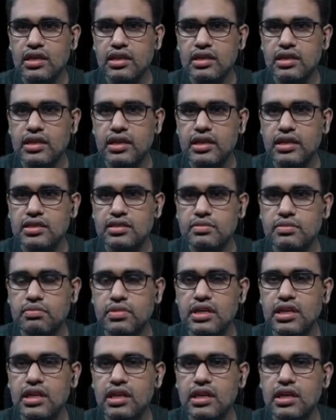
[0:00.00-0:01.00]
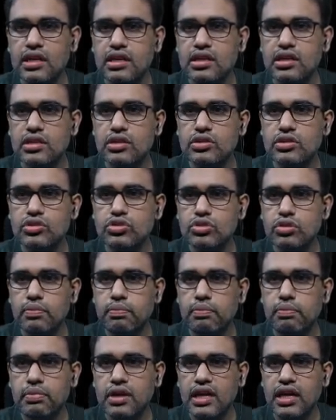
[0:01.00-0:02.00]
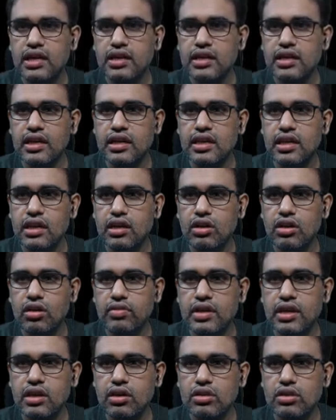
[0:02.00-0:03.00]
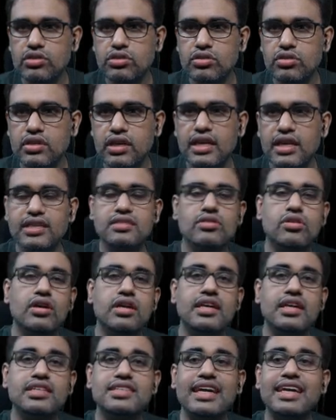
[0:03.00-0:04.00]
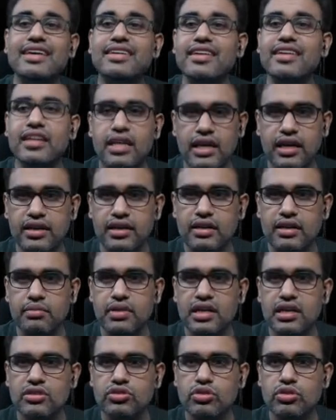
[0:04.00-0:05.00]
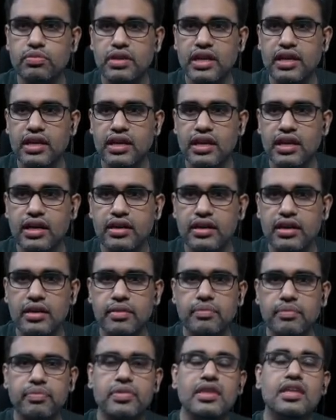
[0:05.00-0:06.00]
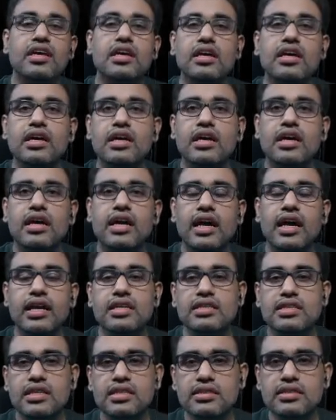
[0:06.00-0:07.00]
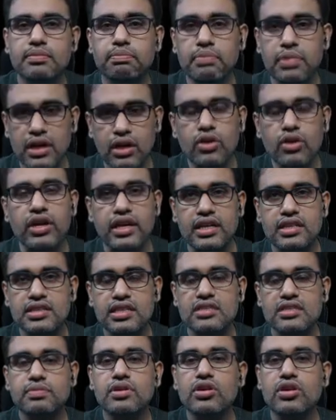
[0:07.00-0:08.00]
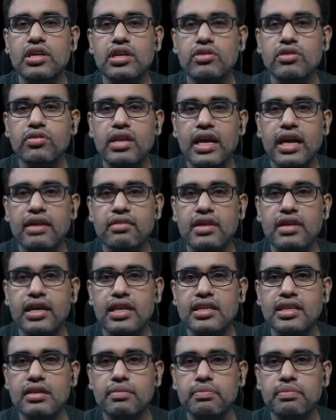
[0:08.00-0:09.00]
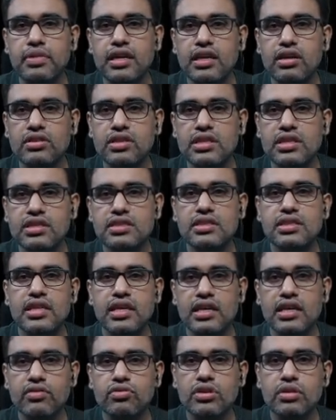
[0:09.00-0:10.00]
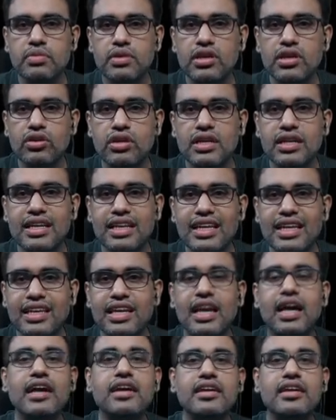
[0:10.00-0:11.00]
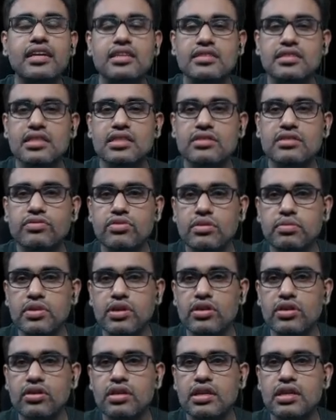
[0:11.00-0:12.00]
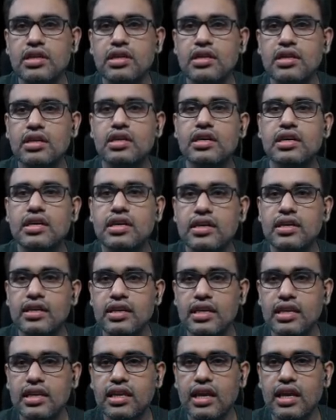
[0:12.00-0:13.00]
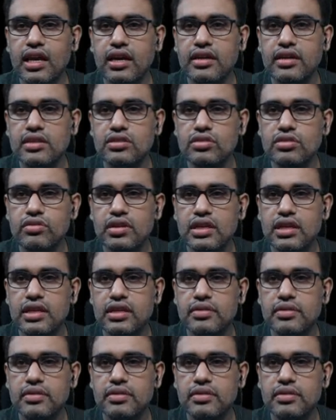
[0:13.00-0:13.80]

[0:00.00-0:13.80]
That is middle suprarenal, or we can also call it as adrenal artery, middle suprarenal artery. And just below it, you will have another pair. Now this thick would be your renal arteries. These would be your renal arteries over here.